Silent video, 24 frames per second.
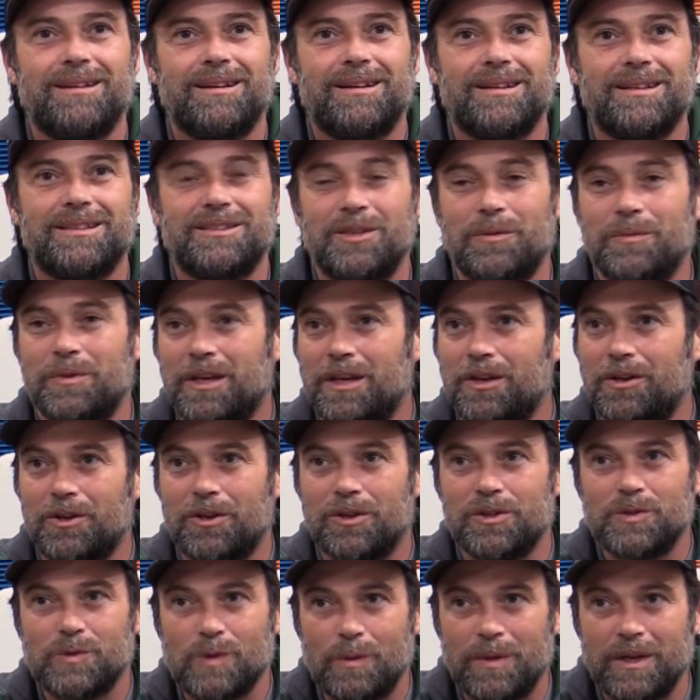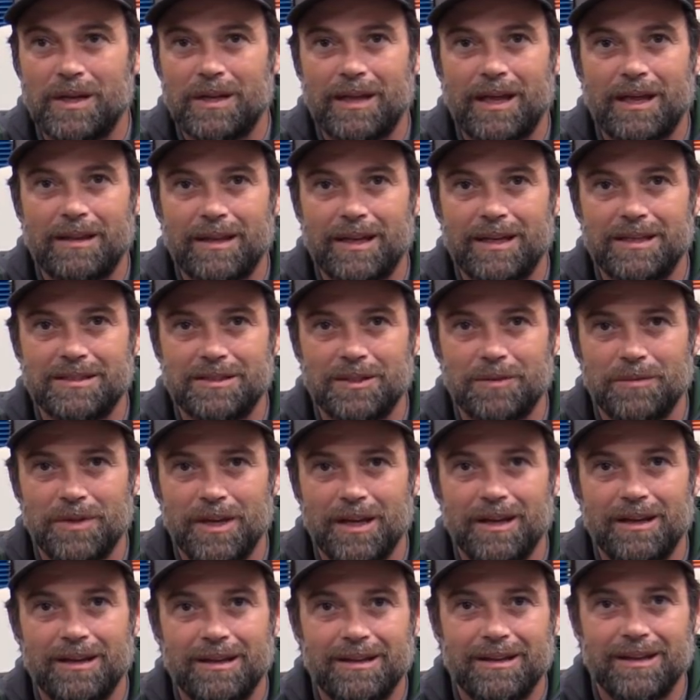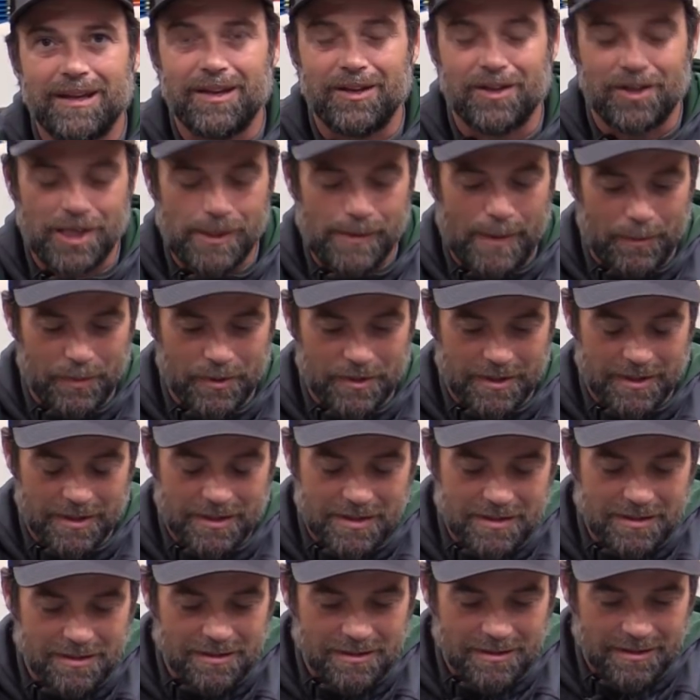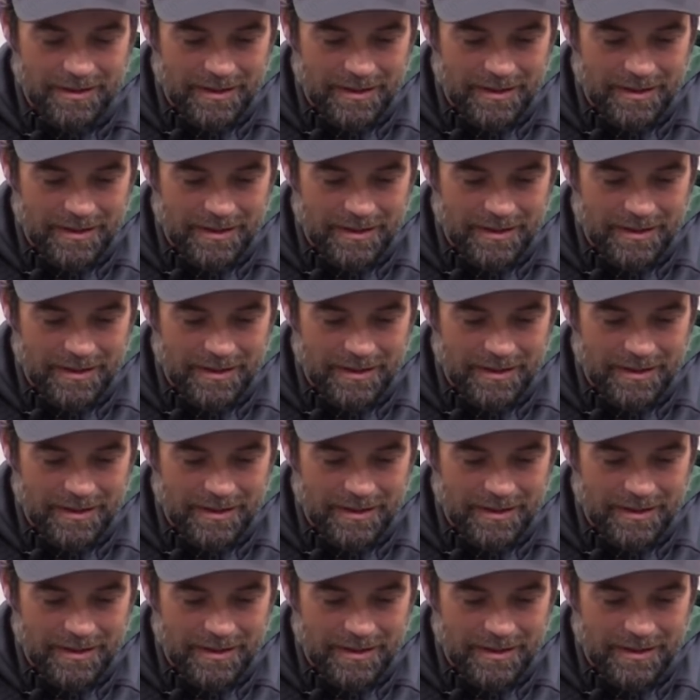Because some kid will go swimming in that lake someday, and he'll come up with this,